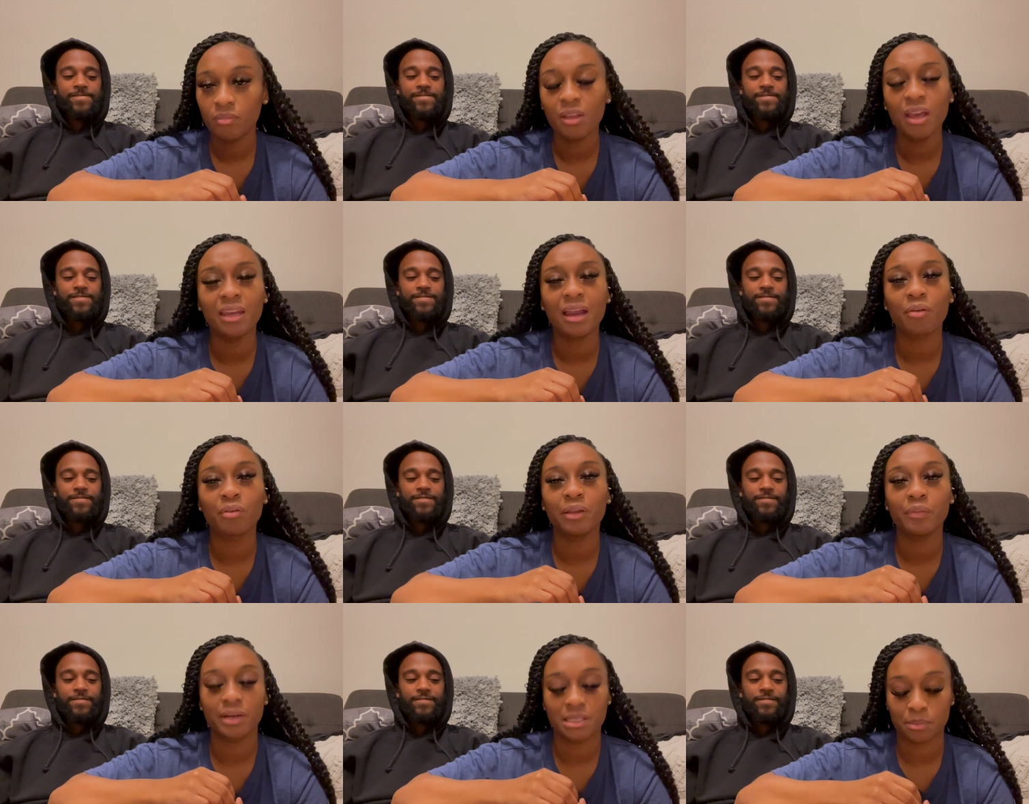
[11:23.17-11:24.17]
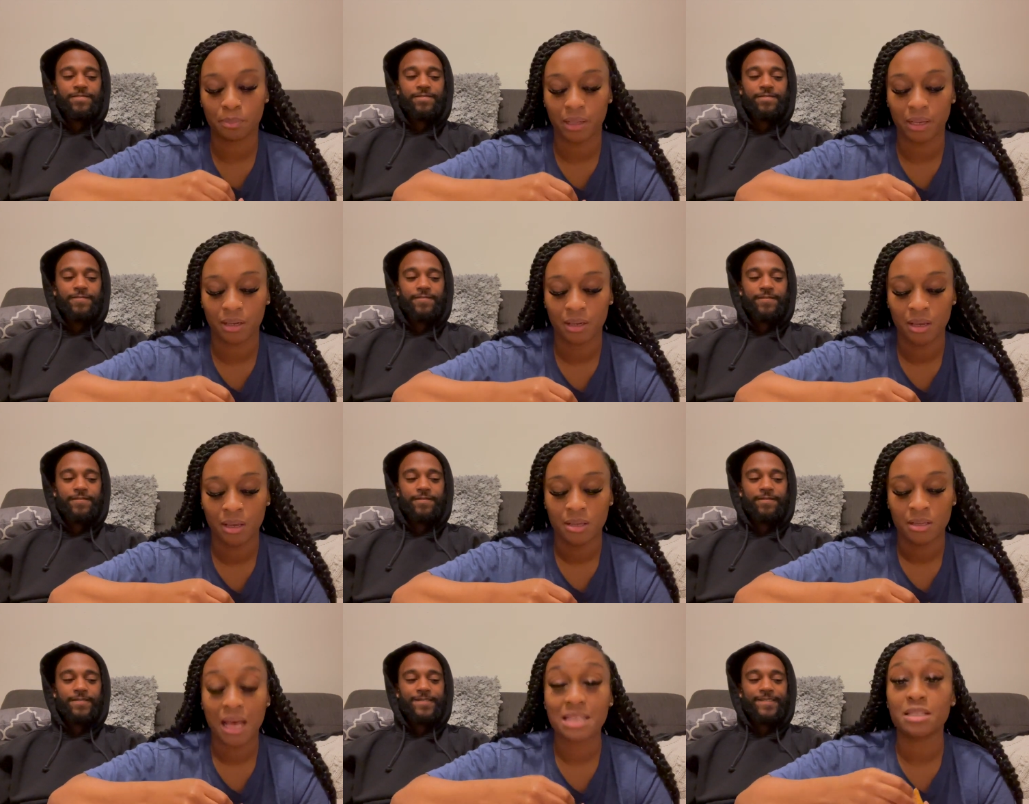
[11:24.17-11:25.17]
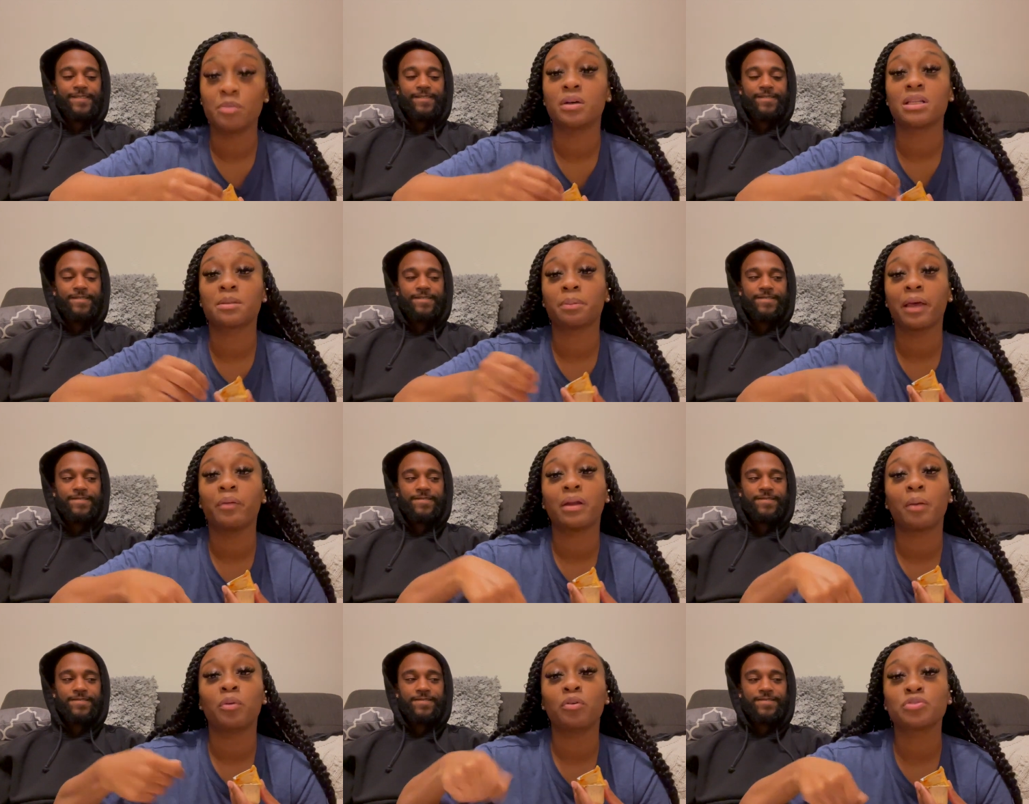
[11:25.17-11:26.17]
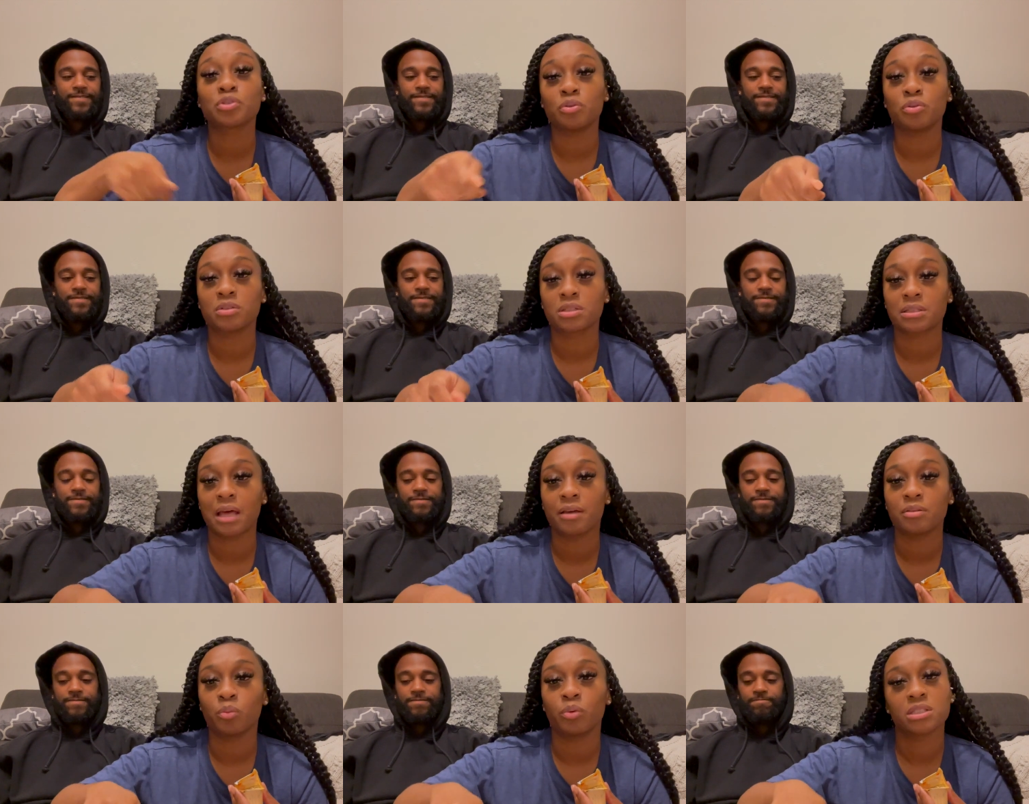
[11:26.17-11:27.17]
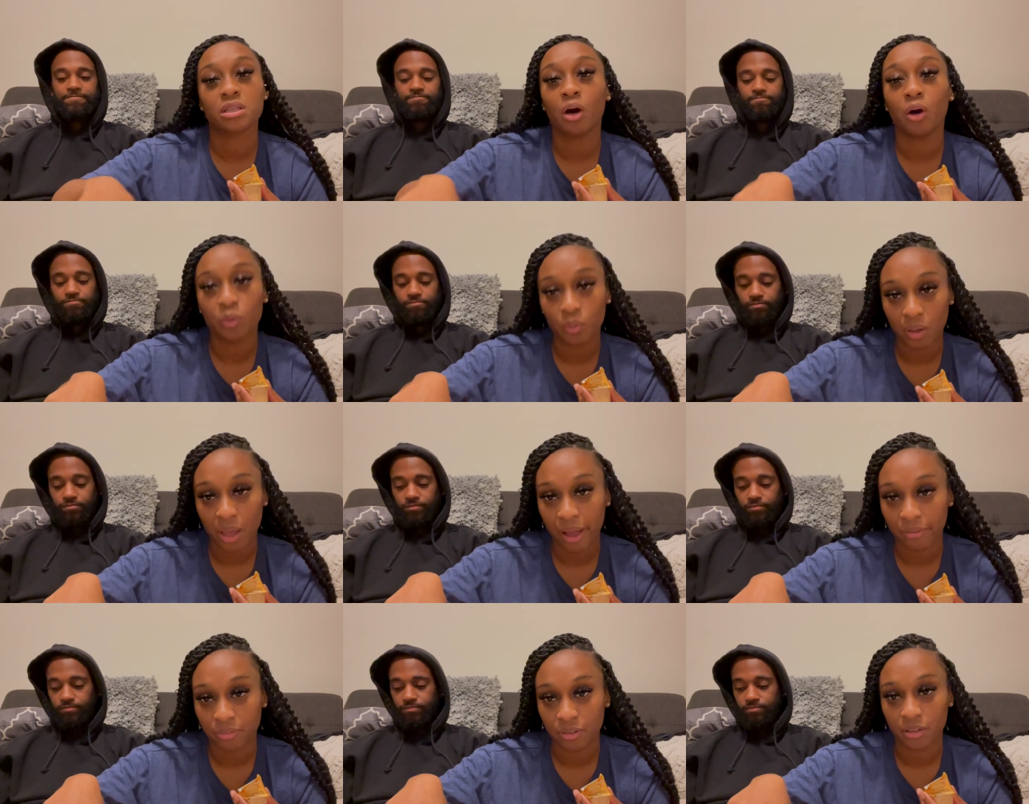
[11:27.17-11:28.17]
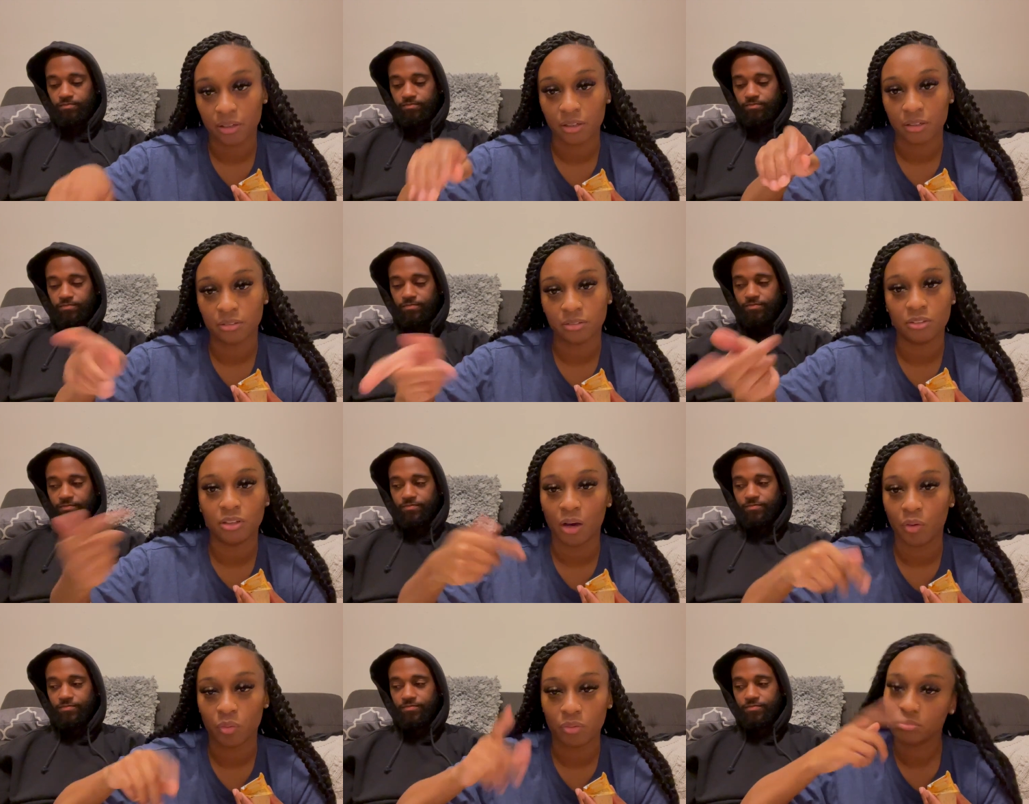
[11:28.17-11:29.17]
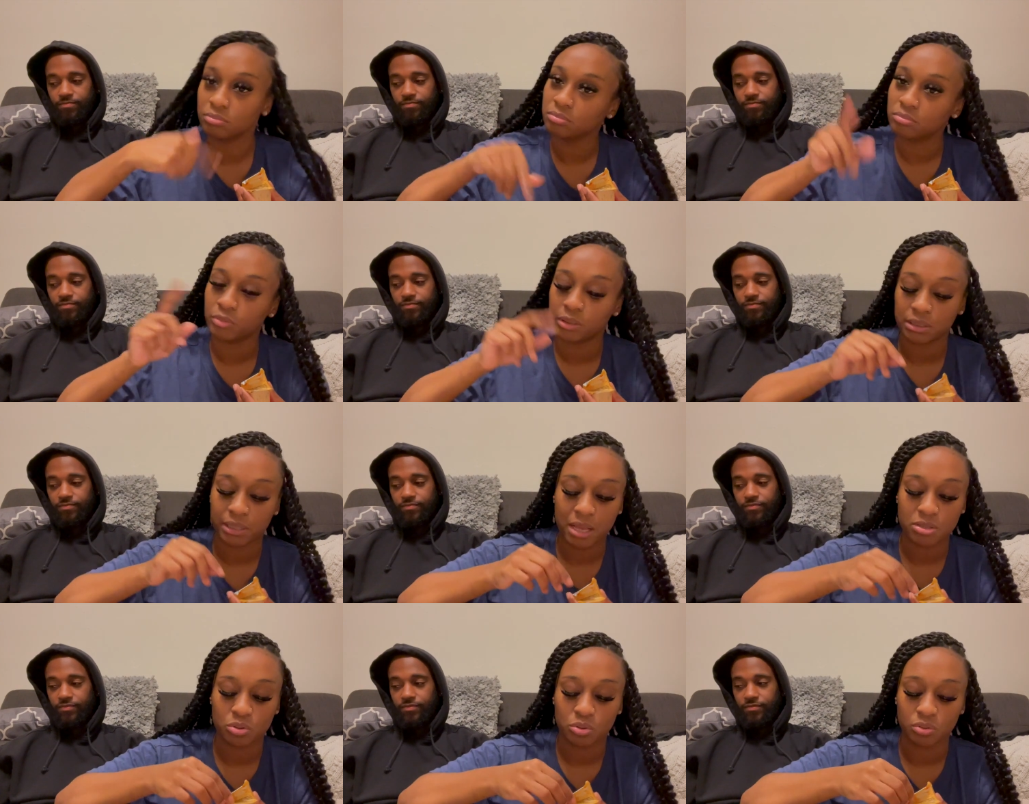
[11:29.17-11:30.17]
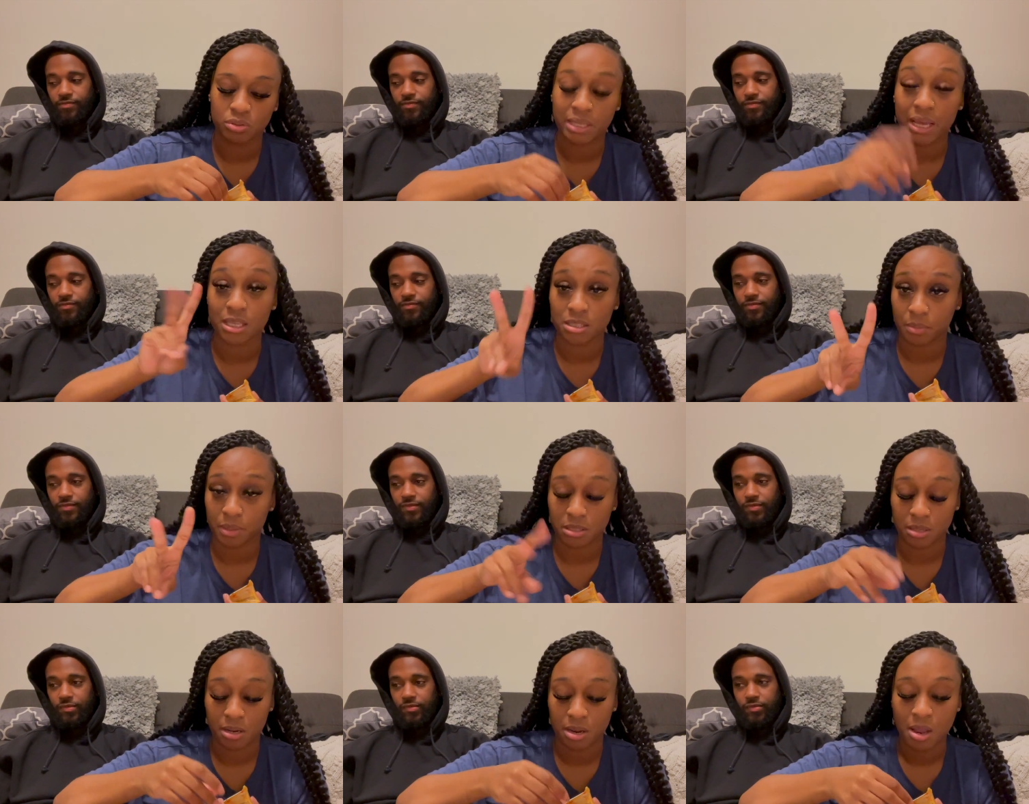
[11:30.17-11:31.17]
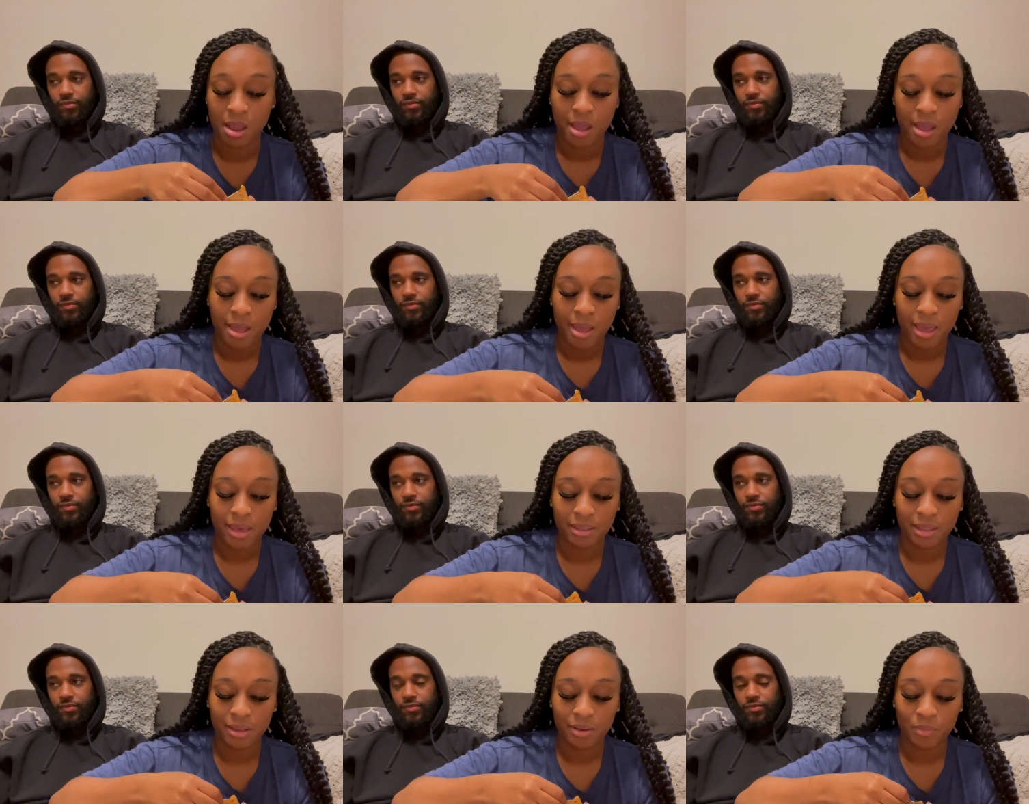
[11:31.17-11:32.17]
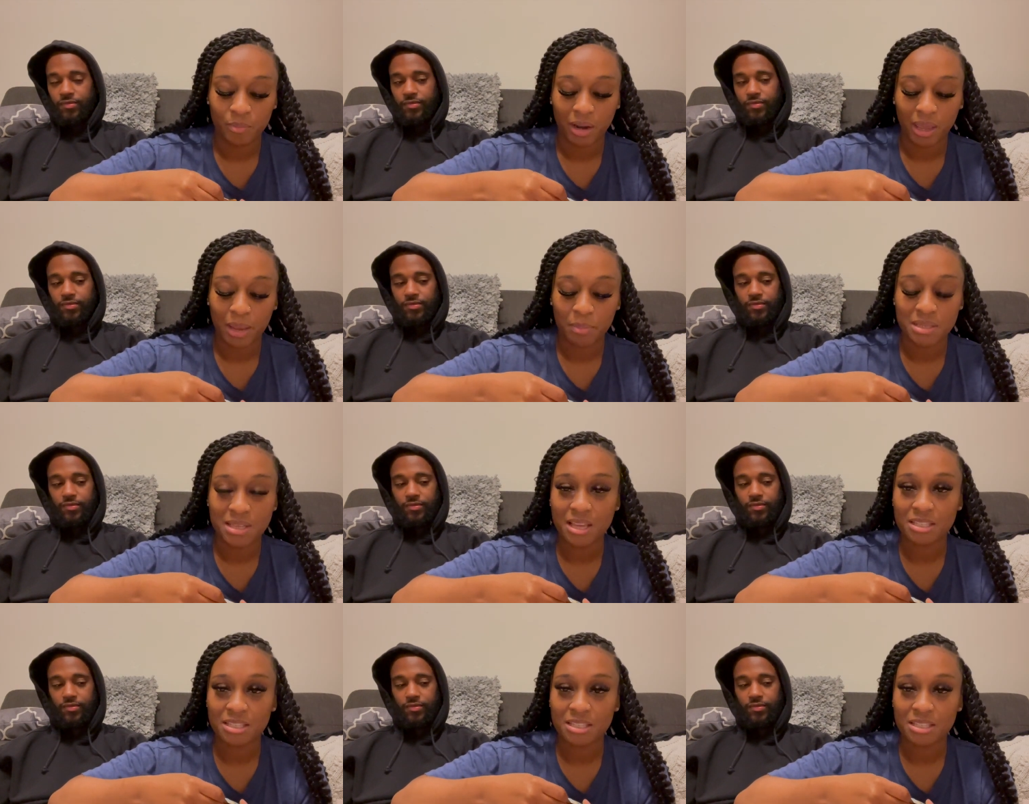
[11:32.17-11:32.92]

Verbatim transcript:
Speaker 1: and I really wanted to play. I still wanted to play when I moved schools because I went to Oak after you know went to that school second semester. And then when I came in second